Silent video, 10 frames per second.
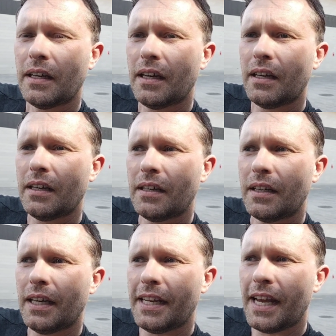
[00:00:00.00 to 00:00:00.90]

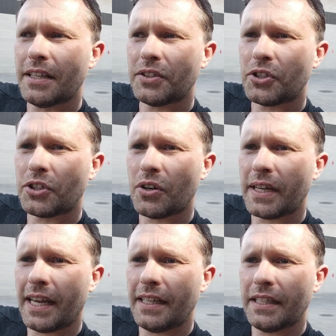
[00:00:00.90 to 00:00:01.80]
and hasn't
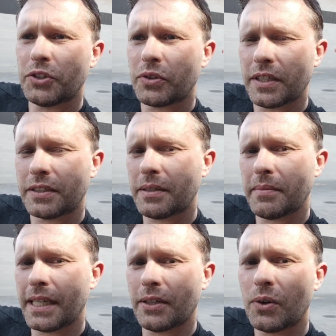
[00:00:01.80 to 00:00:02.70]
shown any interest in
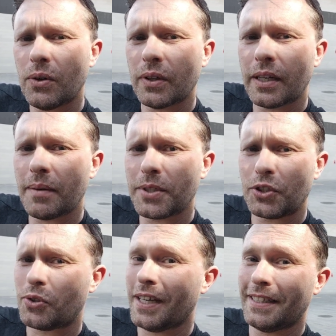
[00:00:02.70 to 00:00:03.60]
me at all, and I'm
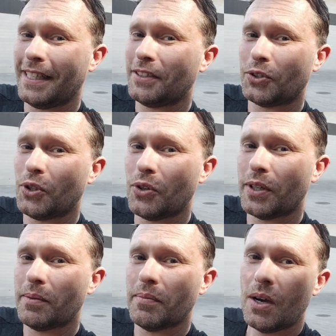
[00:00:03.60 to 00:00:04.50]
just trying to get to know
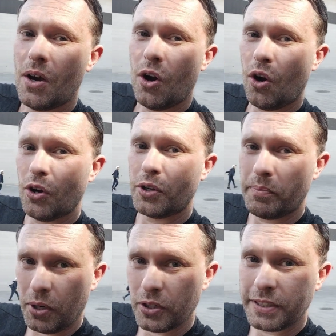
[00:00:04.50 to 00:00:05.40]
them on a
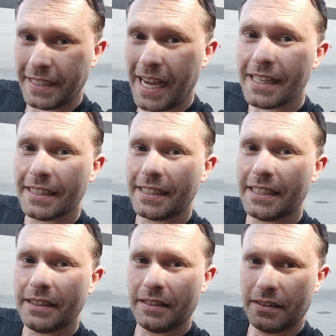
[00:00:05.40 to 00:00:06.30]

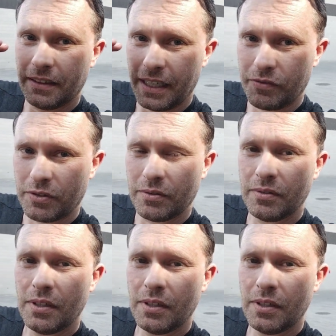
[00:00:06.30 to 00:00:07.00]
personality level?